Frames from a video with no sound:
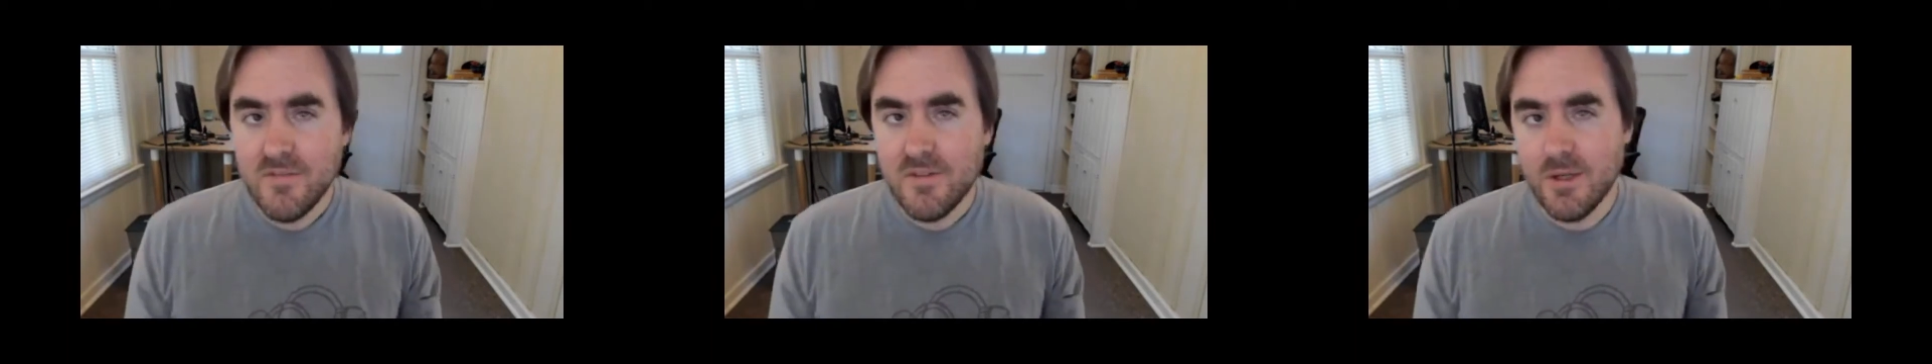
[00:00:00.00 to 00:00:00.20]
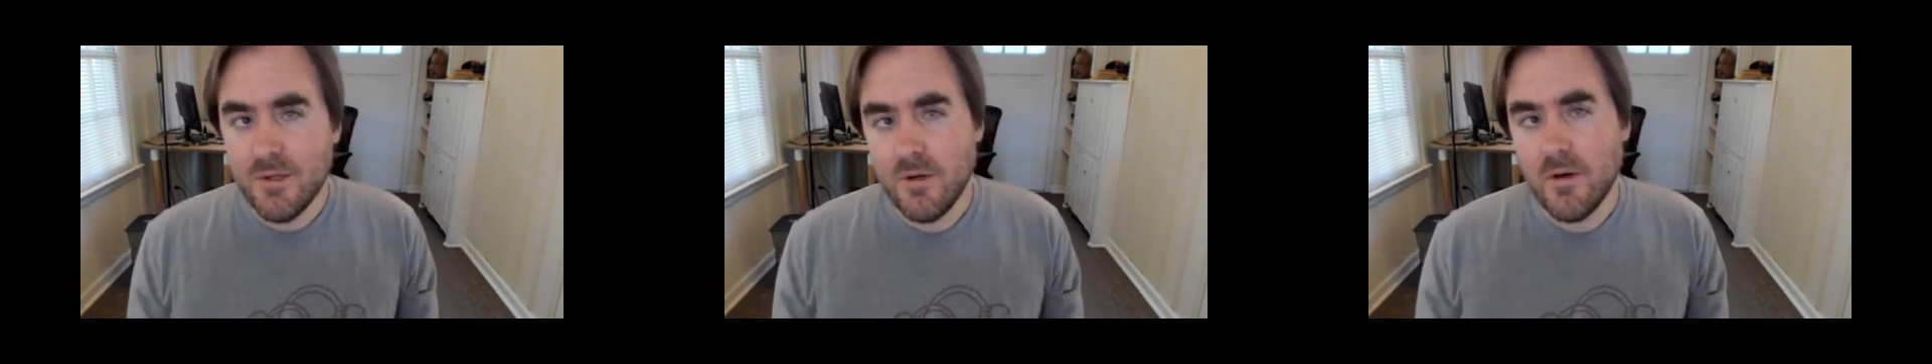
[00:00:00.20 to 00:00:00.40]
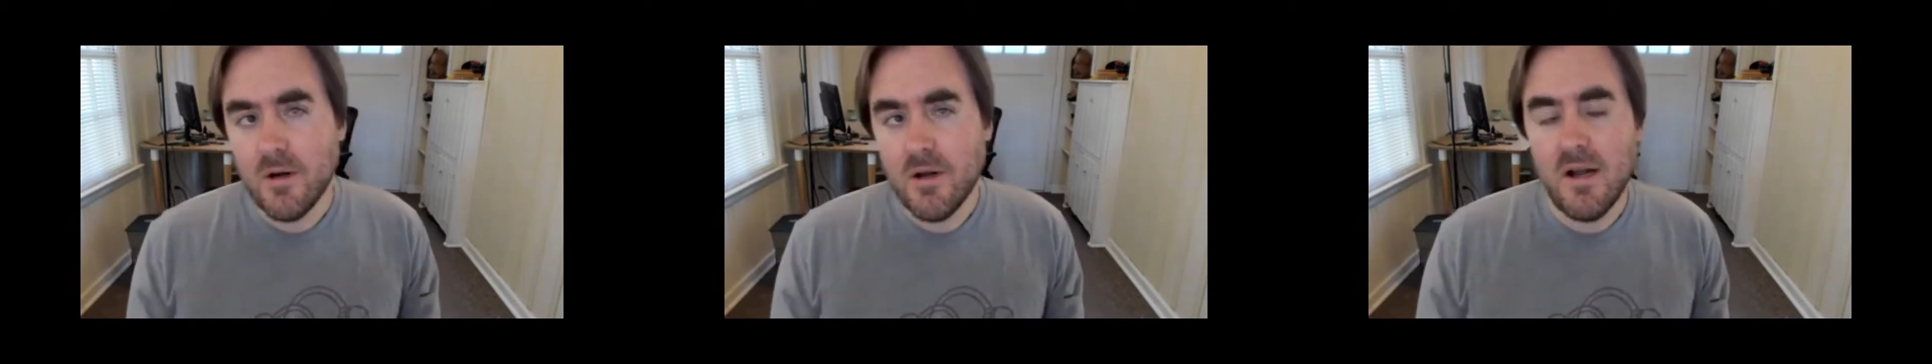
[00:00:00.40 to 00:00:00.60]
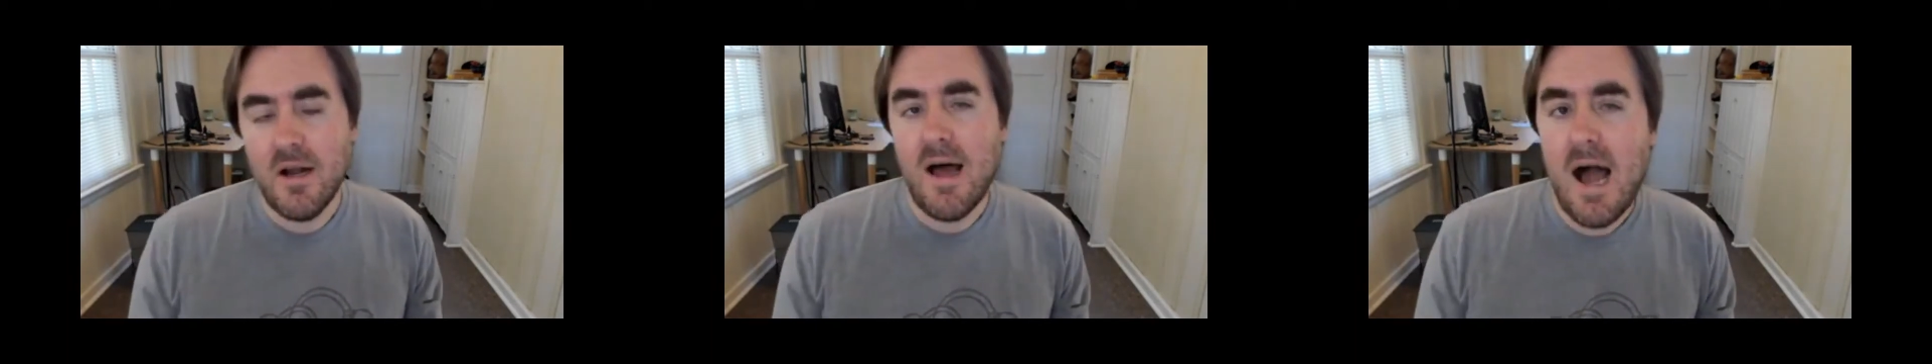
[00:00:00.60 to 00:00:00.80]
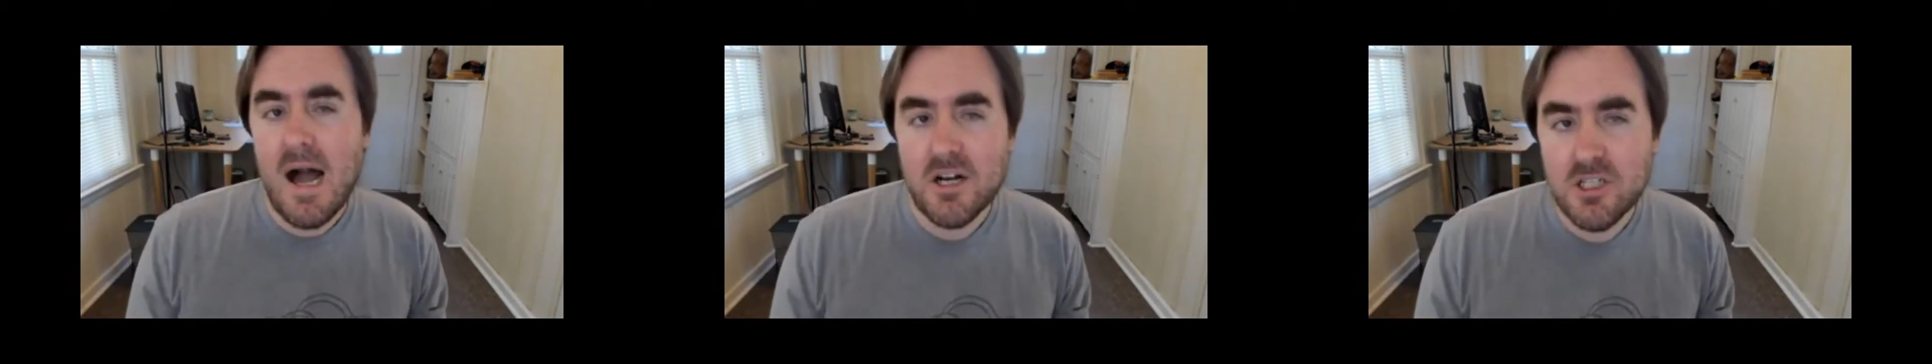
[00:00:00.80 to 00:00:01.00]
then they're going
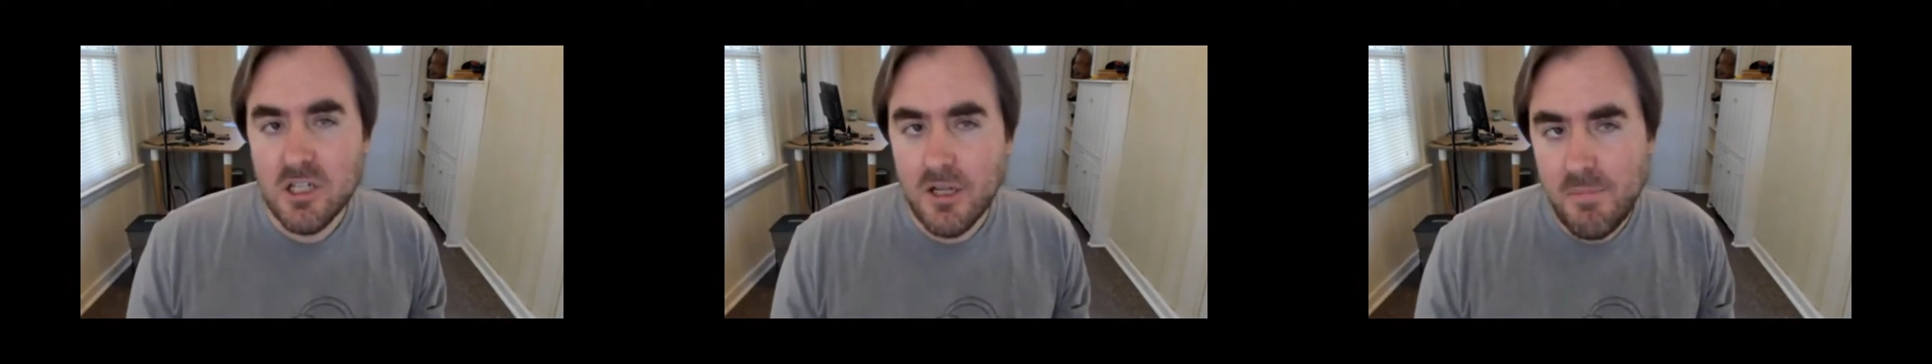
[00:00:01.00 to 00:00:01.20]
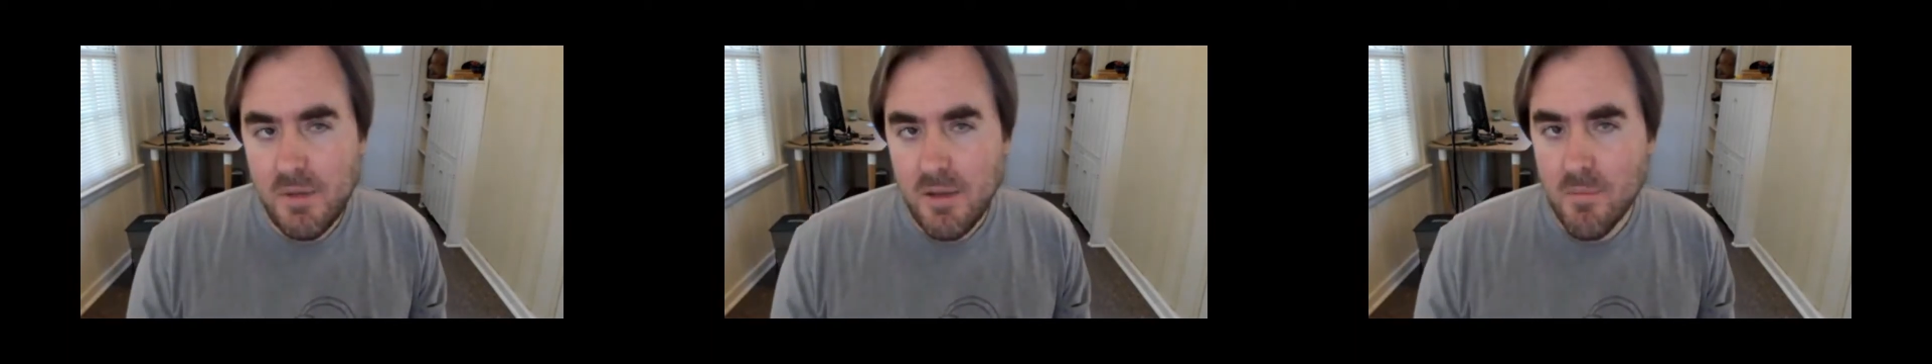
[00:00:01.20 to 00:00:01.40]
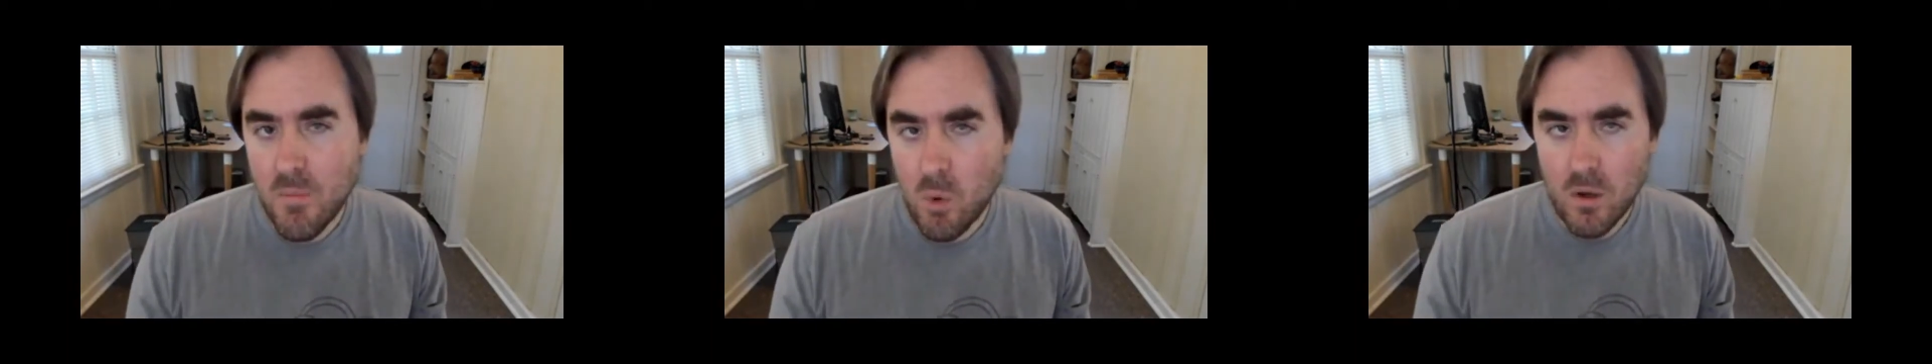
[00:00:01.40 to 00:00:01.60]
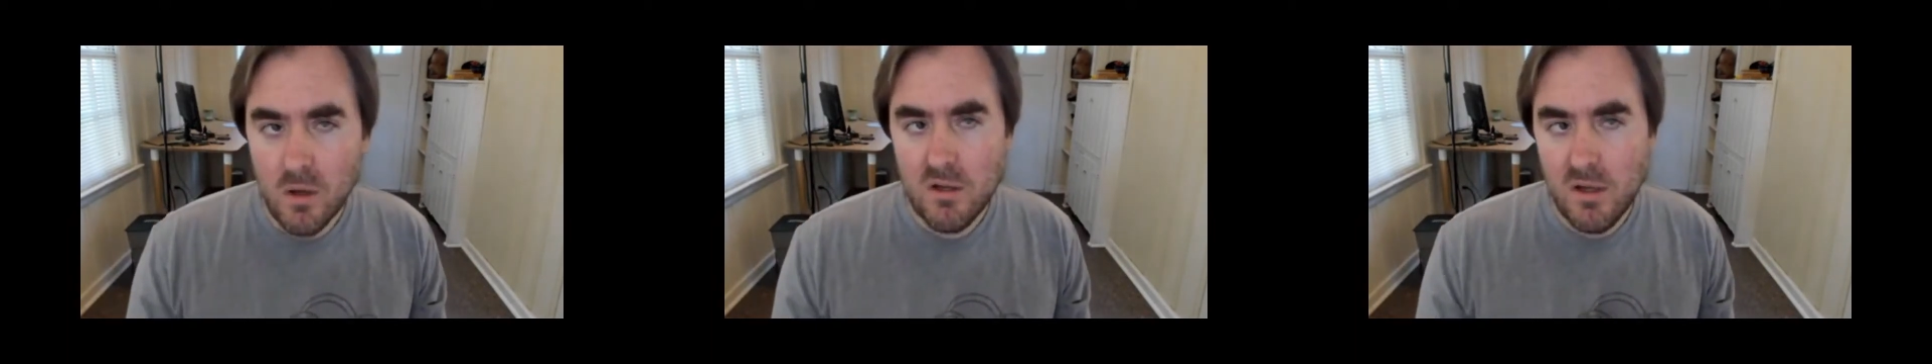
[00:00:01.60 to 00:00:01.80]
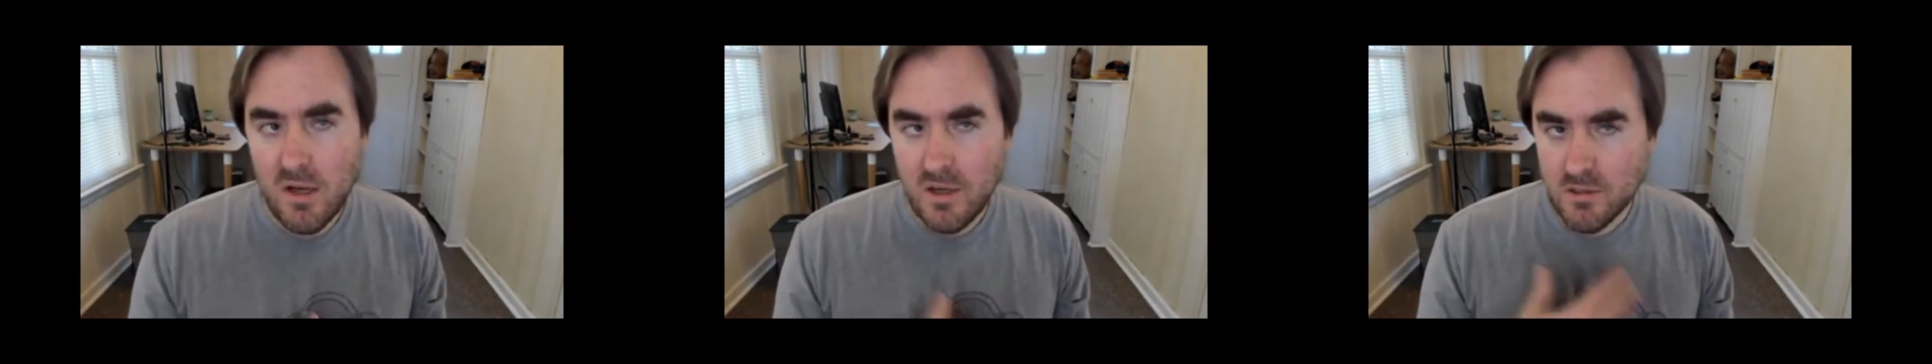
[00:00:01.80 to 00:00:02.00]
to actually be more
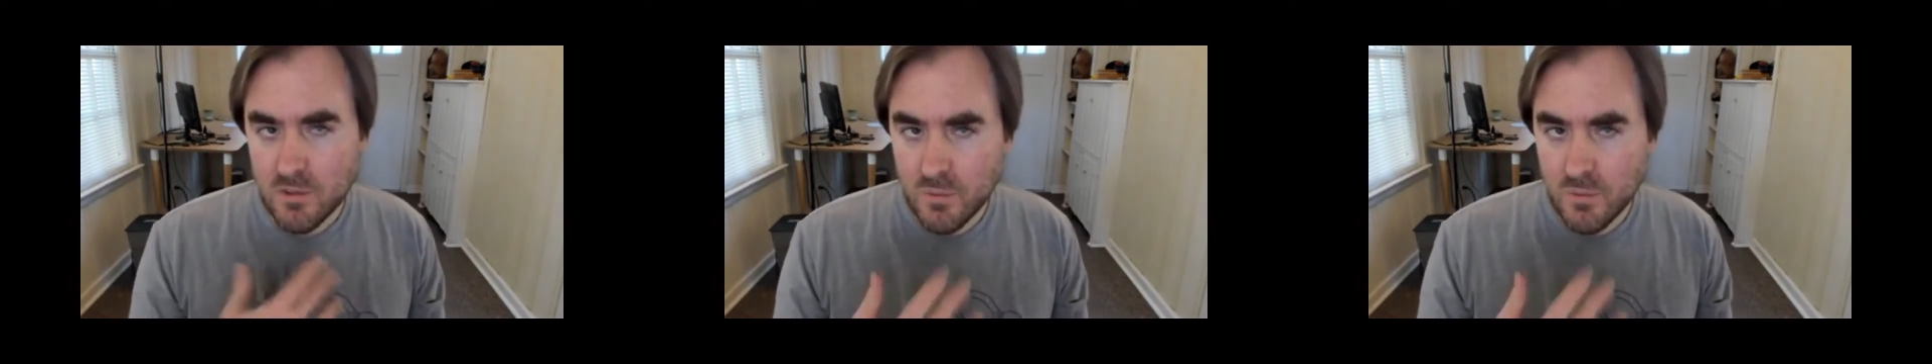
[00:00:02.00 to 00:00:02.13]
inclined to